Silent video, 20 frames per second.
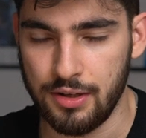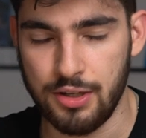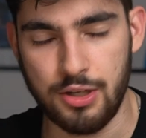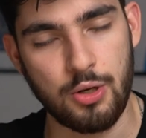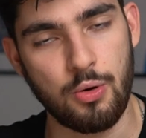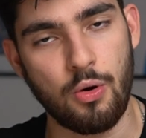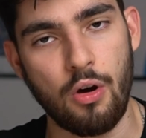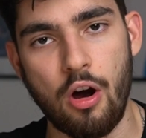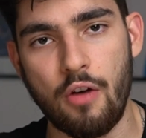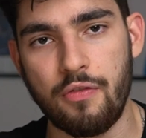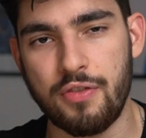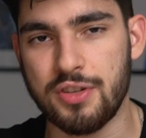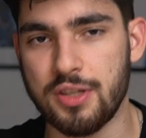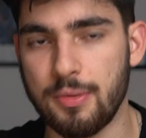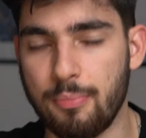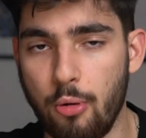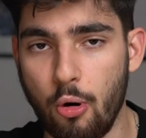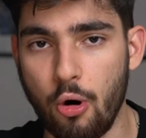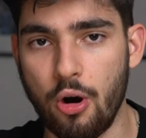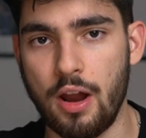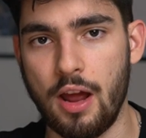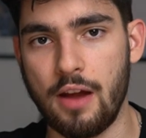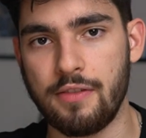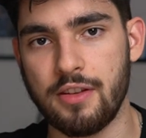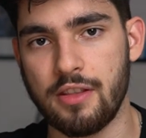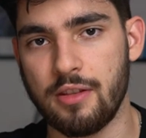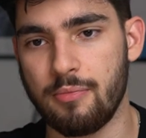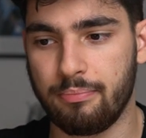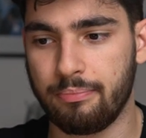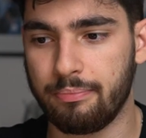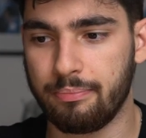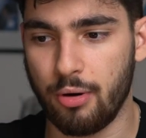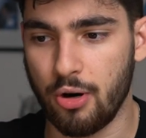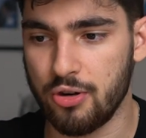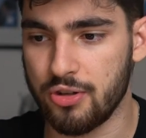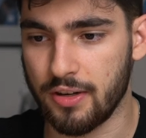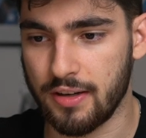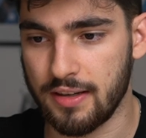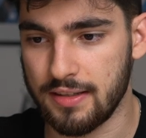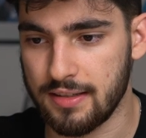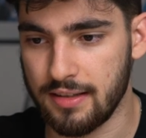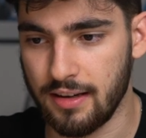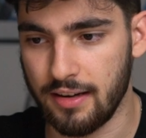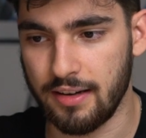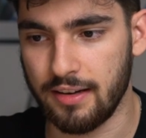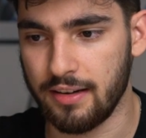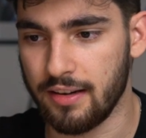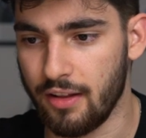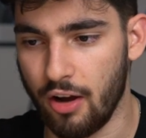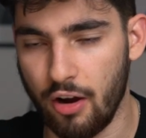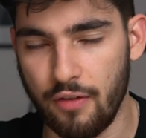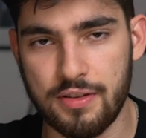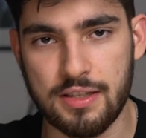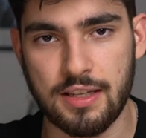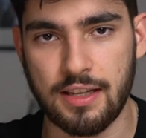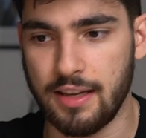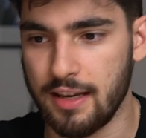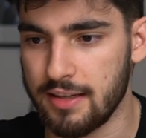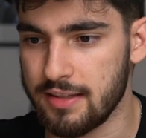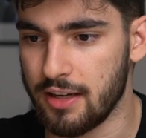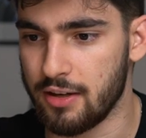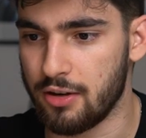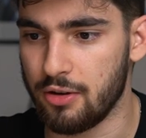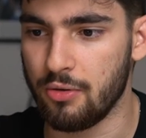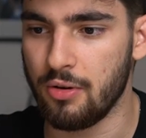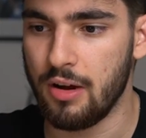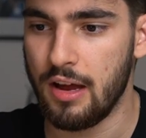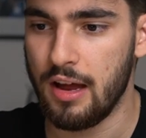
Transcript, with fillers: do you offer support after the project is done? And then obviously, yes, I do.